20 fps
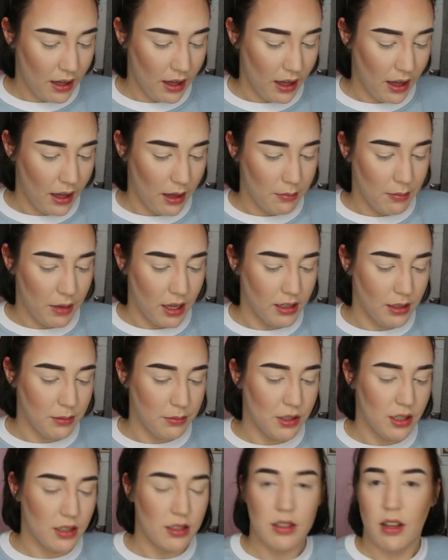and then
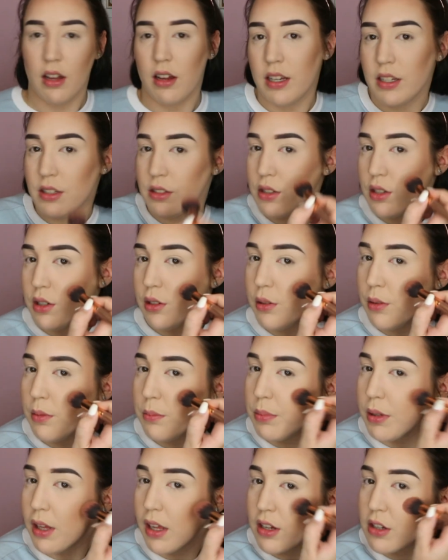just going to
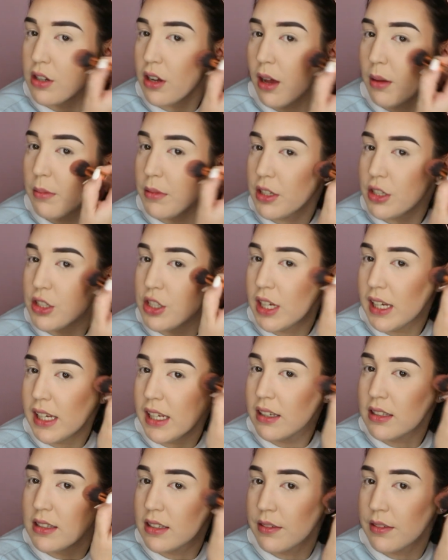blush up the cheek.